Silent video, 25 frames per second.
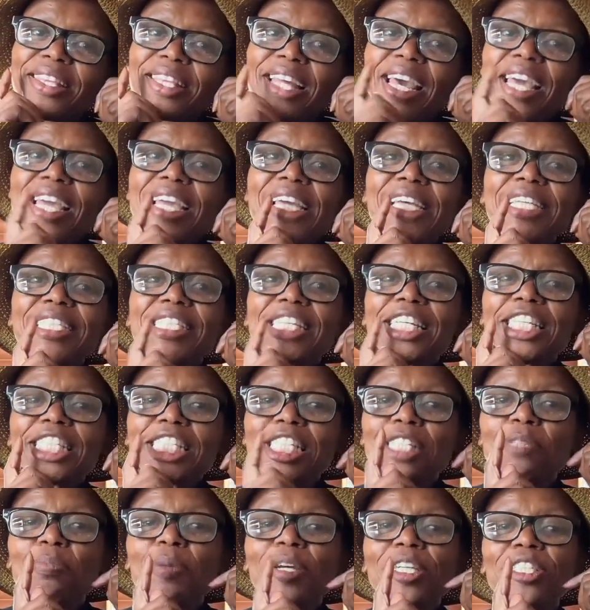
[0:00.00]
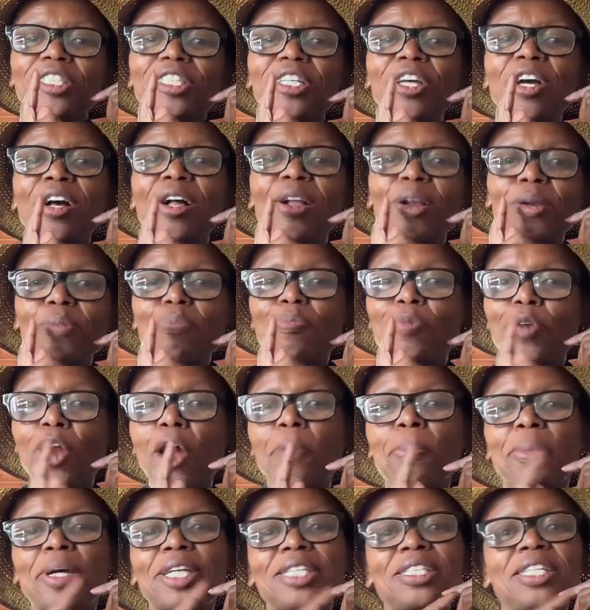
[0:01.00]
There is a special
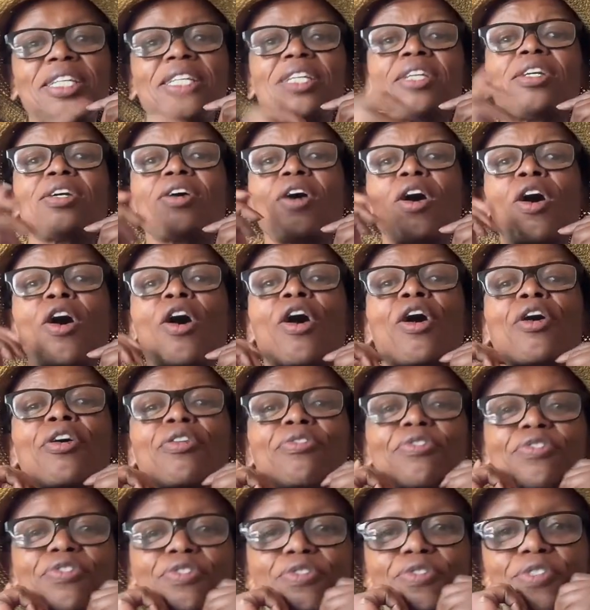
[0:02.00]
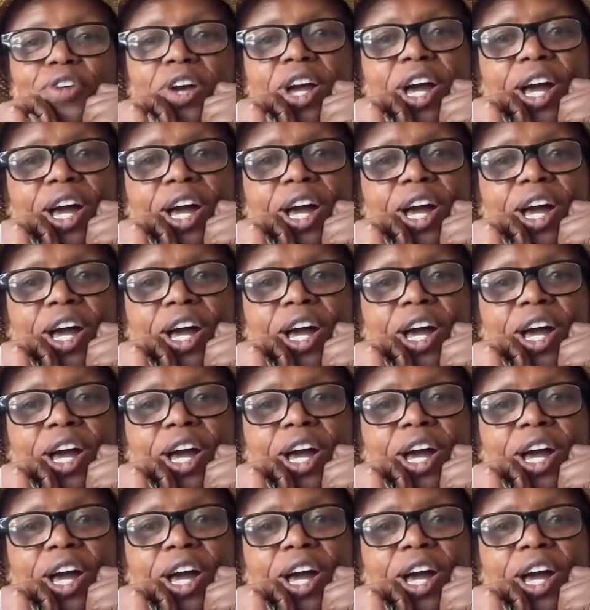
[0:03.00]
property of